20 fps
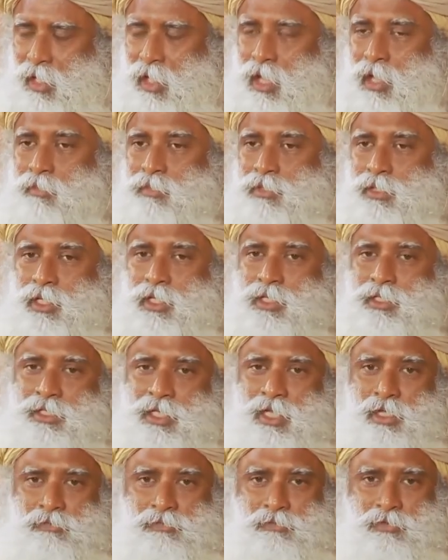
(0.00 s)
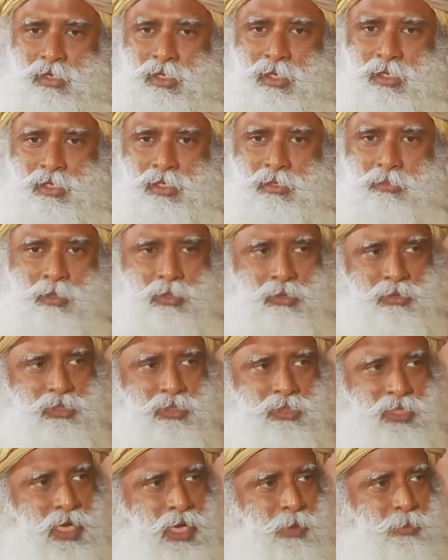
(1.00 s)
I am saying self-created because
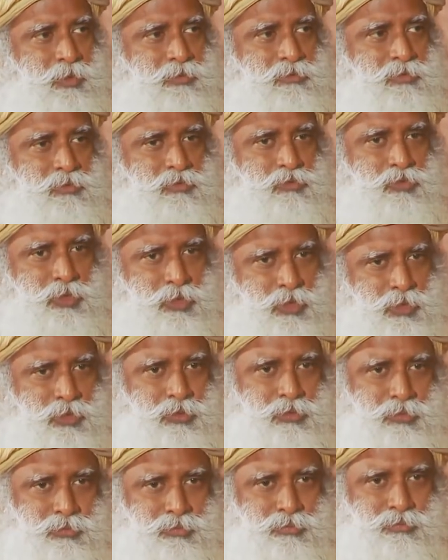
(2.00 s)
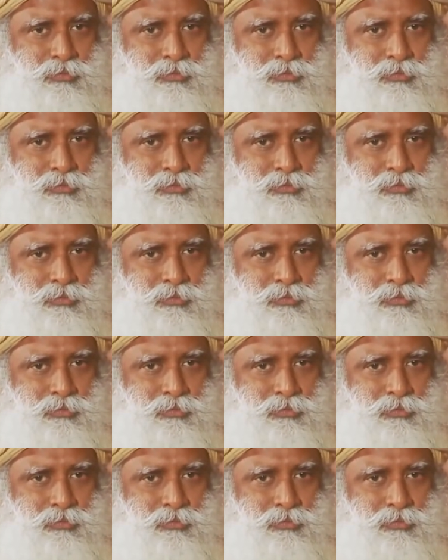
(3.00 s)
it happened from within you.